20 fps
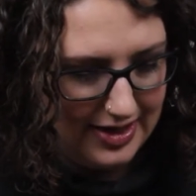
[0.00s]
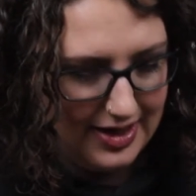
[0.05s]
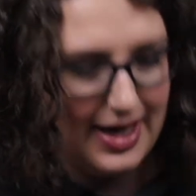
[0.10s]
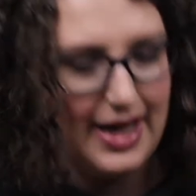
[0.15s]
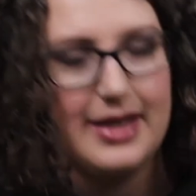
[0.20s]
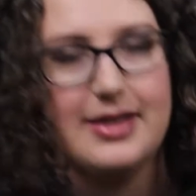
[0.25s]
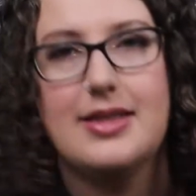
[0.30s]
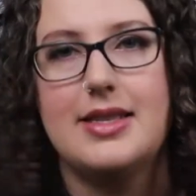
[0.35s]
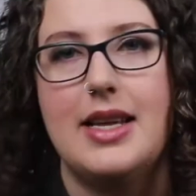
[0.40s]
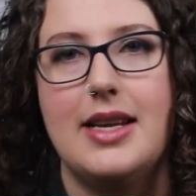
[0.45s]

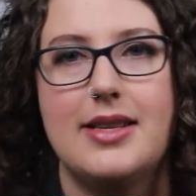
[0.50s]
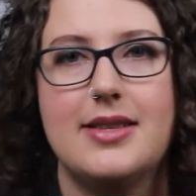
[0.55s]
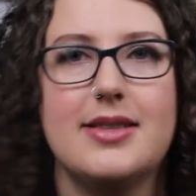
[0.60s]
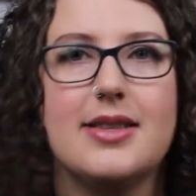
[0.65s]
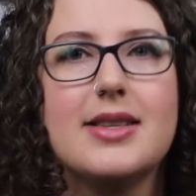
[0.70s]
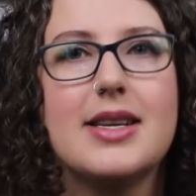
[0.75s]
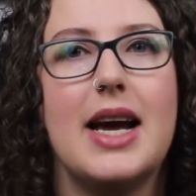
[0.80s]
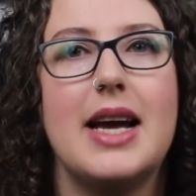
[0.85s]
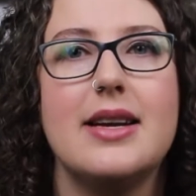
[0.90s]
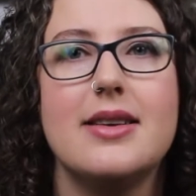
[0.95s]
Yes, that is
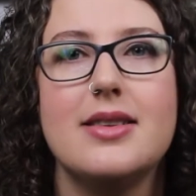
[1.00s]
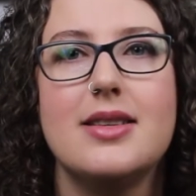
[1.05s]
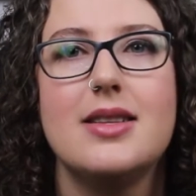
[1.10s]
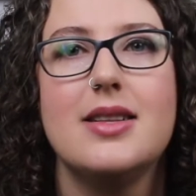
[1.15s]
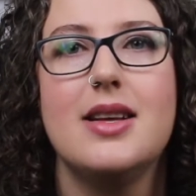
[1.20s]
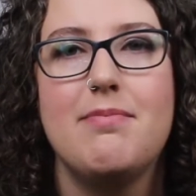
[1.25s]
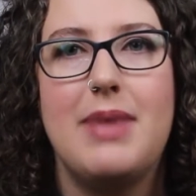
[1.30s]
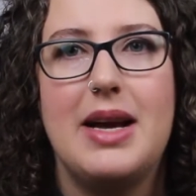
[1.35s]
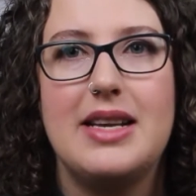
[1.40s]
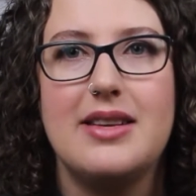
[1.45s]
the
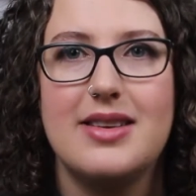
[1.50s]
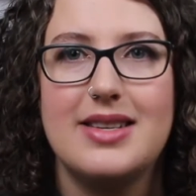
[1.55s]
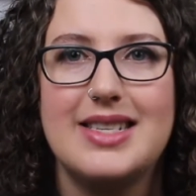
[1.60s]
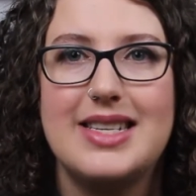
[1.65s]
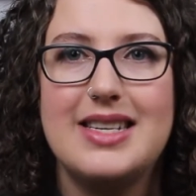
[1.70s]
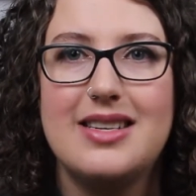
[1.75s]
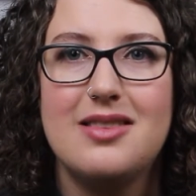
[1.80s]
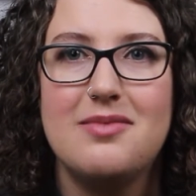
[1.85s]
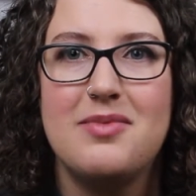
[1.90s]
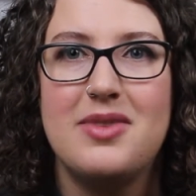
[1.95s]
title, by
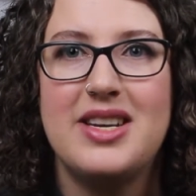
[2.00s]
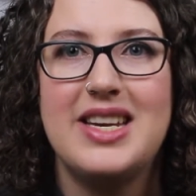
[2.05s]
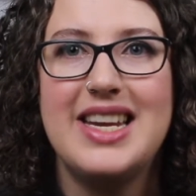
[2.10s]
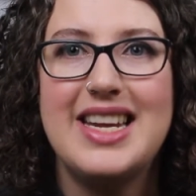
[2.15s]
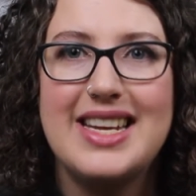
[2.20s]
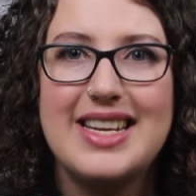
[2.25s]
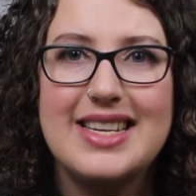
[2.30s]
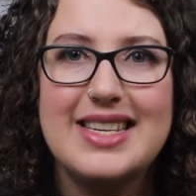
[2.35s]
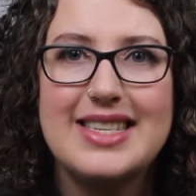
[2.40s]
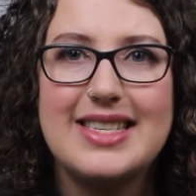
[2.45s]
Dantiel
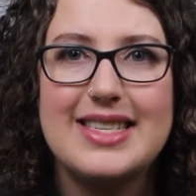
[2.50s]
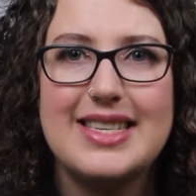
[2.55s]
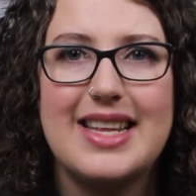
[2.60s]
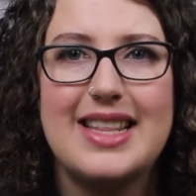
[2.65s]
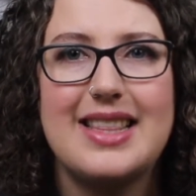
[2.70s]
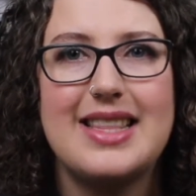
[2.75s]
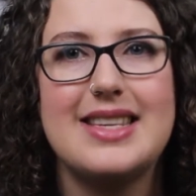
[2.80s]
Moniz.